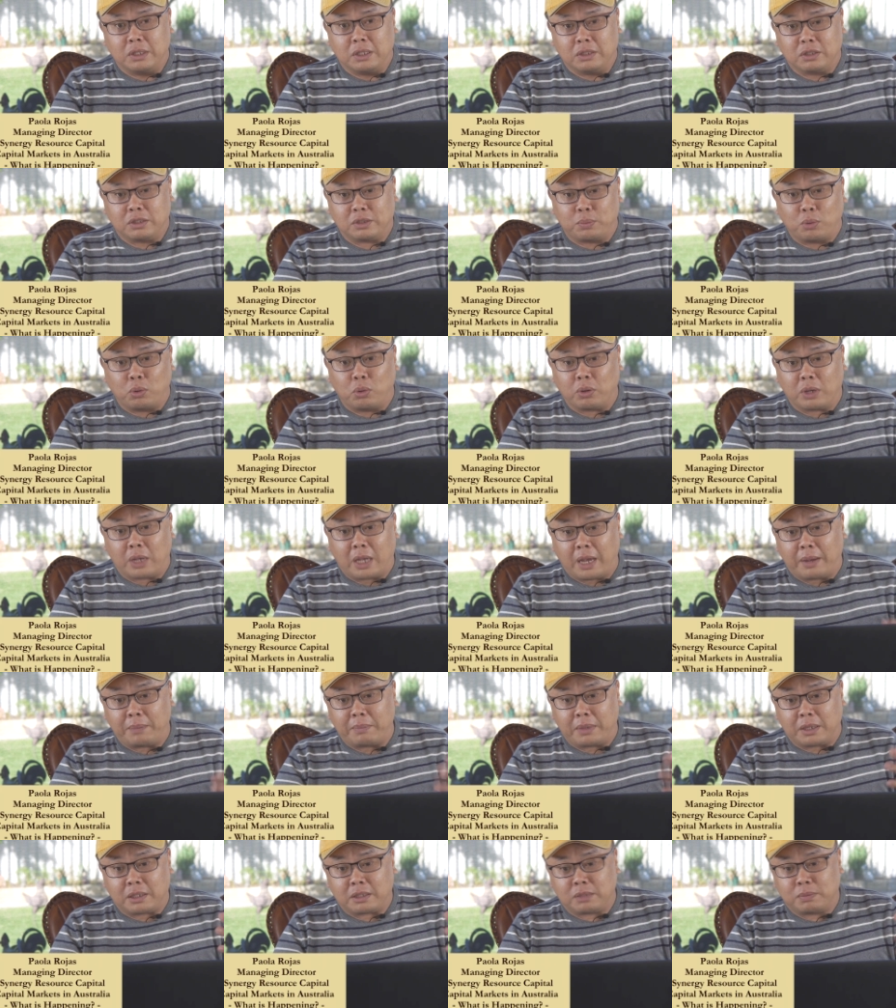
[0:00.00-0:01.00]
small
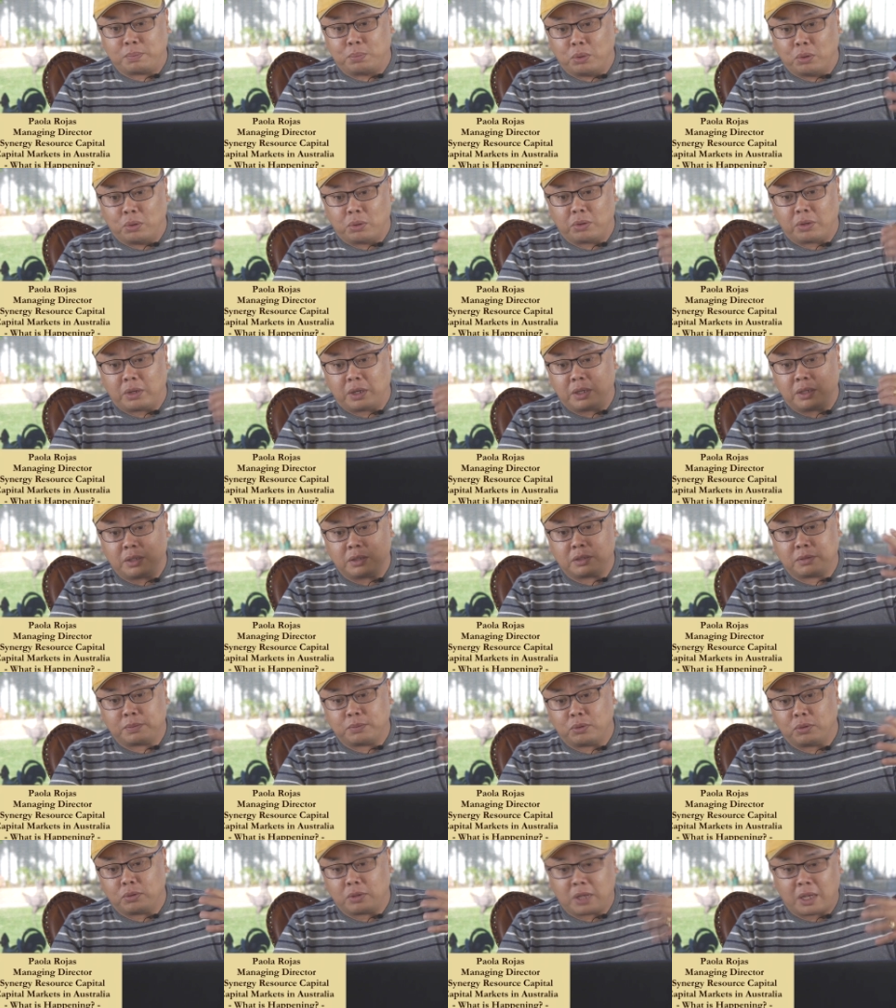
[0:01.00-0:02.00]
cap explorer,
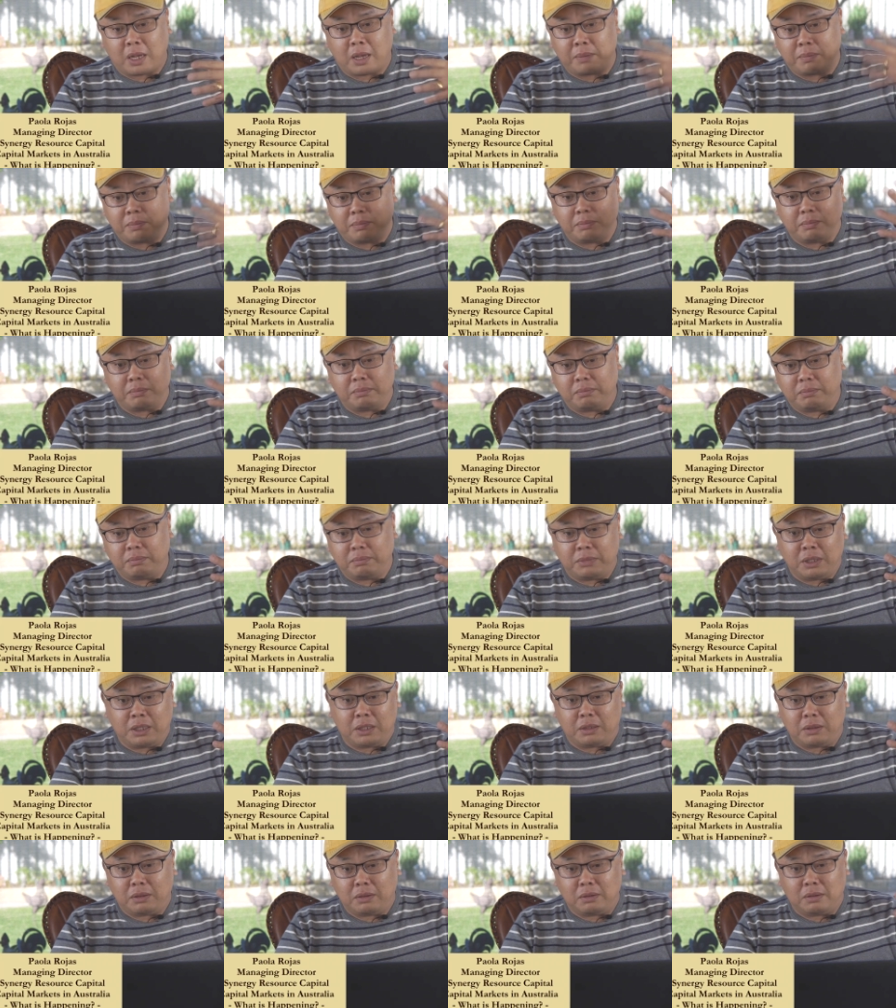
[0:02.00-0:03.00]
small cap
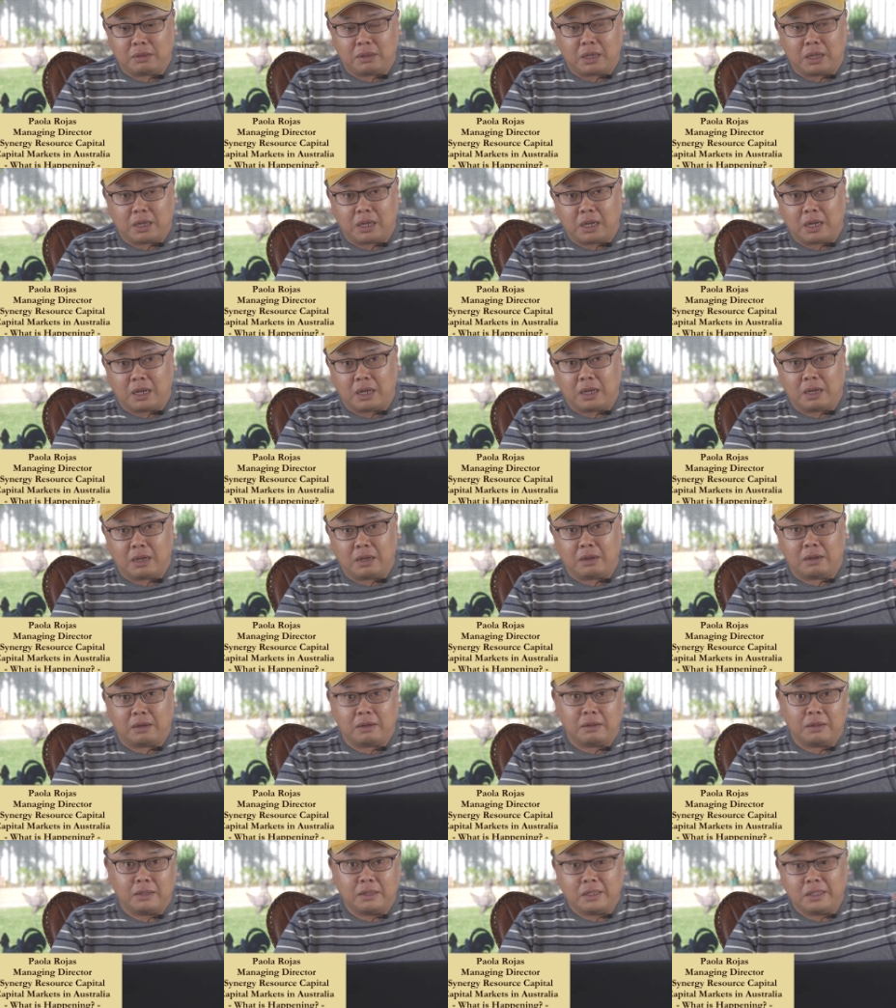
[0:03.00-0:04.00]
mid,
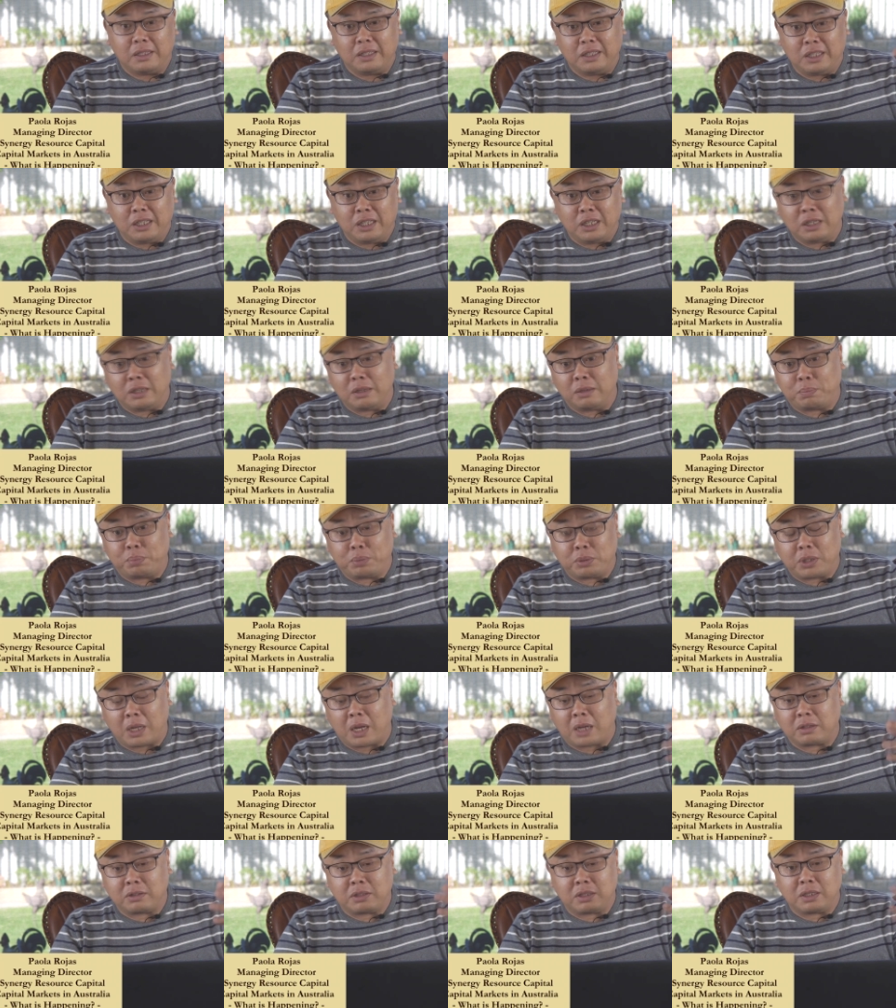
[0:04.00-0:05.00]
near
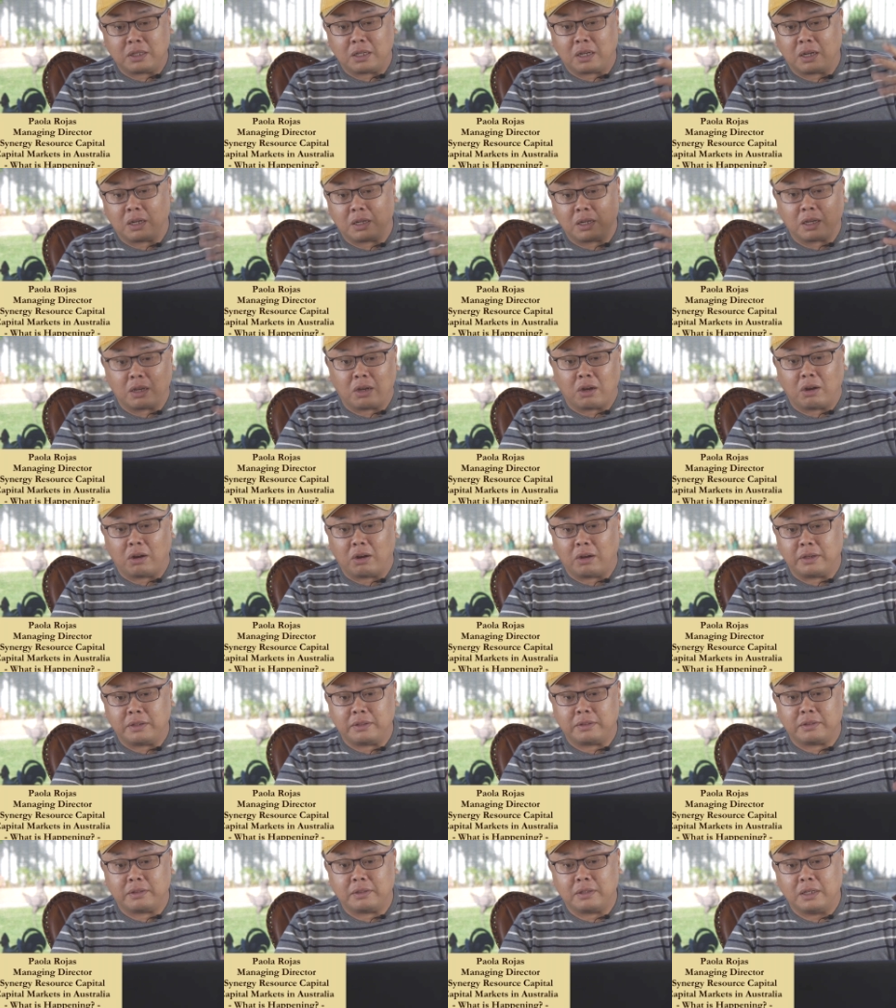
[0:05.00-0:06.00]
production kind of
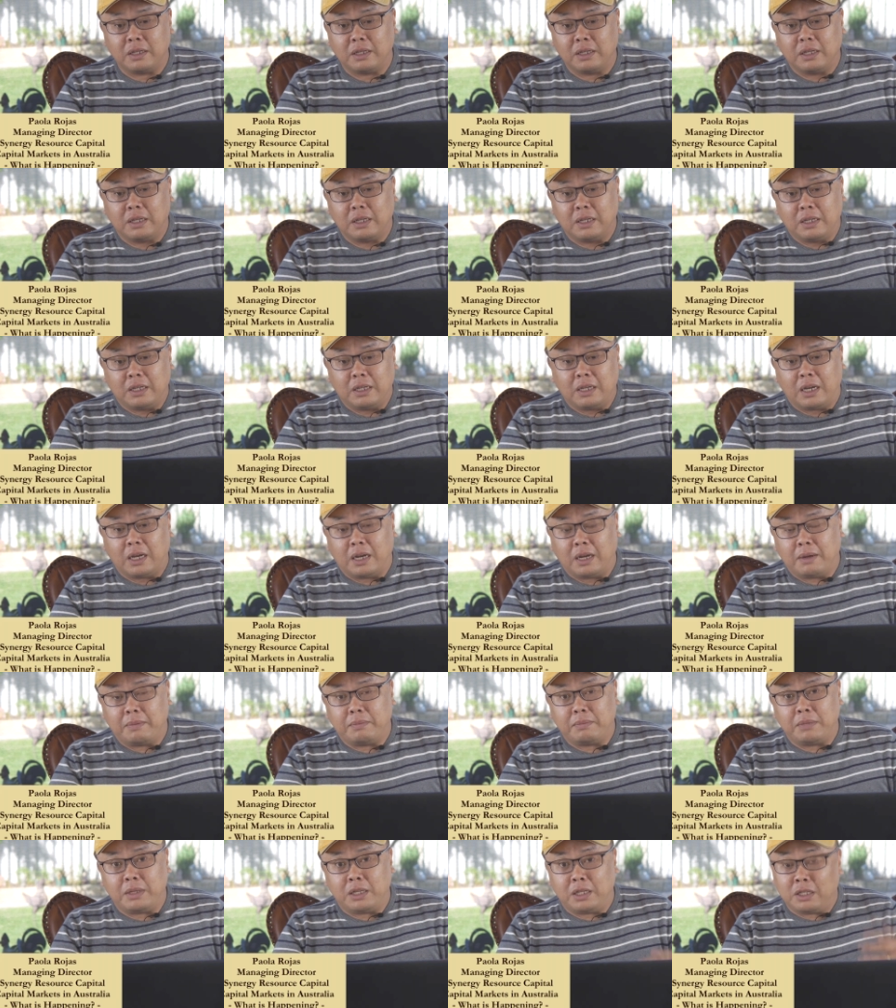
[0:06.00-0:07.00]
guys.
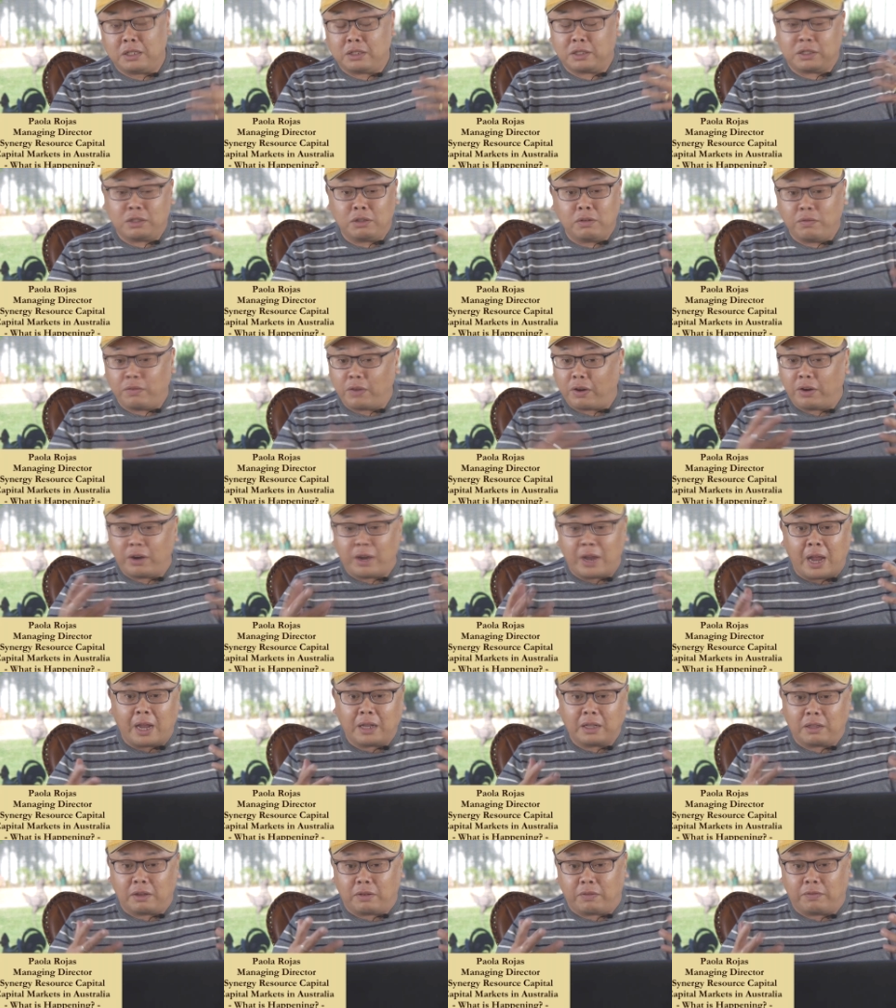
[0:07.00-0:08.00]
It is still very
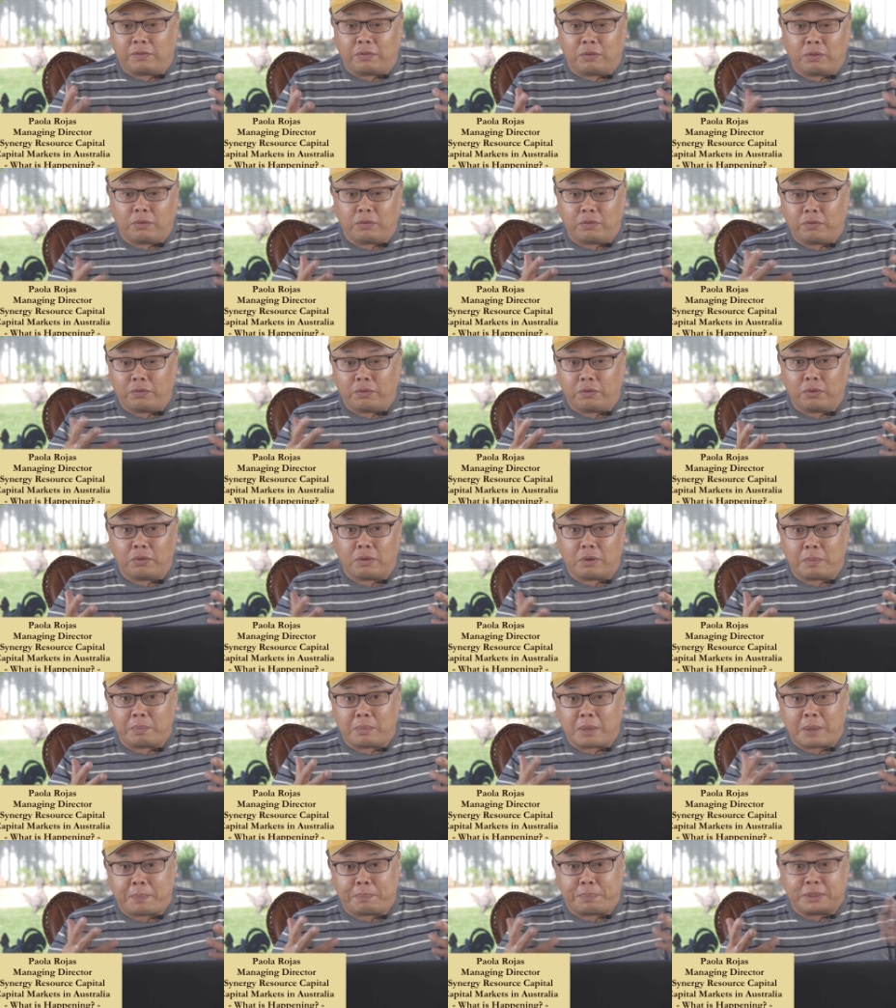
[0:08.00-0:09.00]
active for
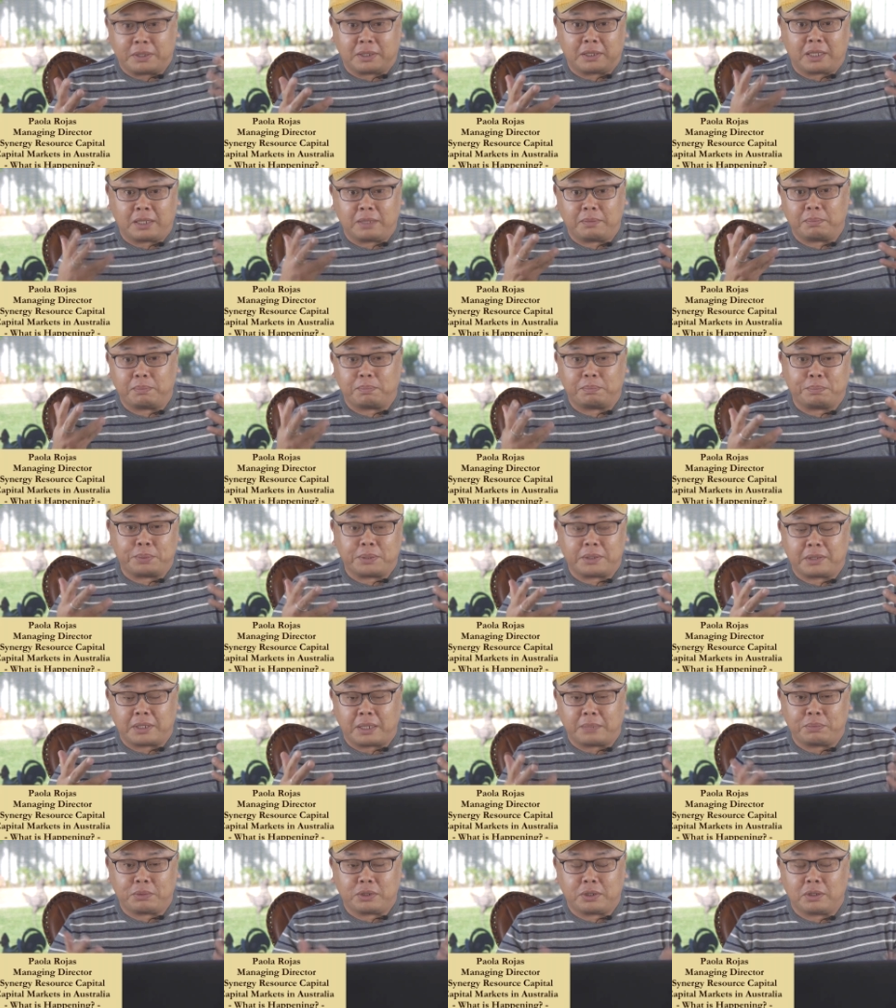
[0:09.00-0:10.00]
a
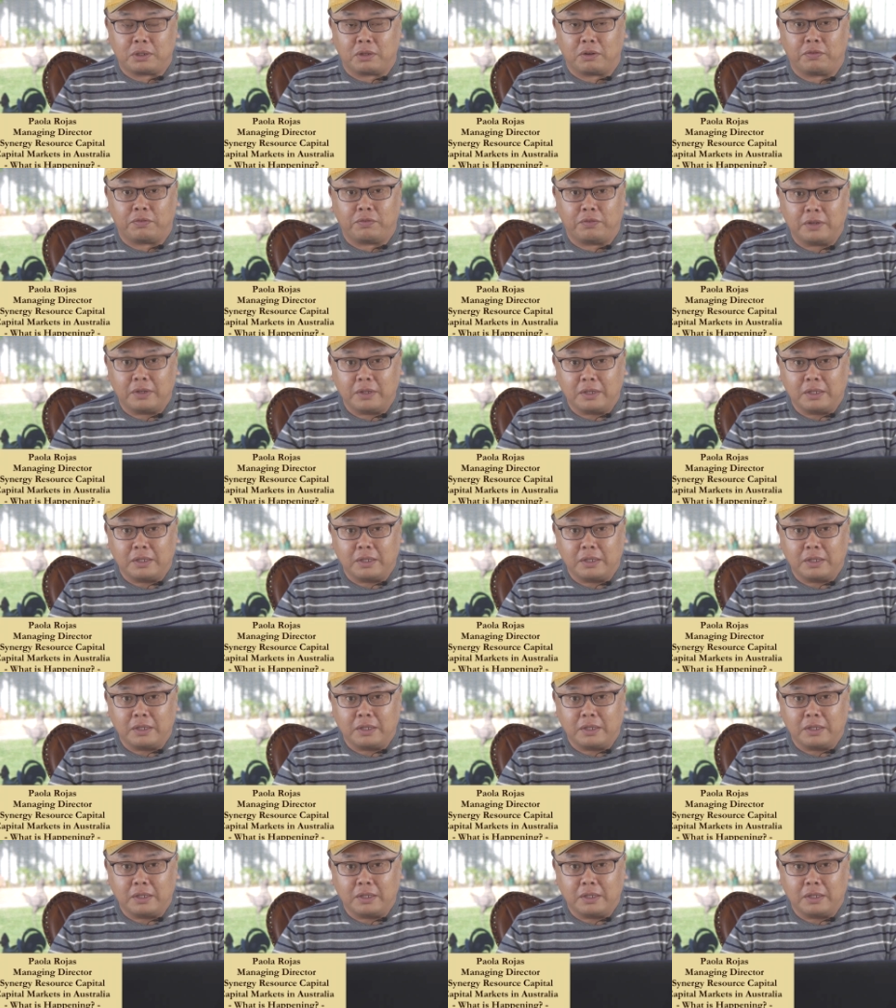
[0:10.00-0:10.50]
perception of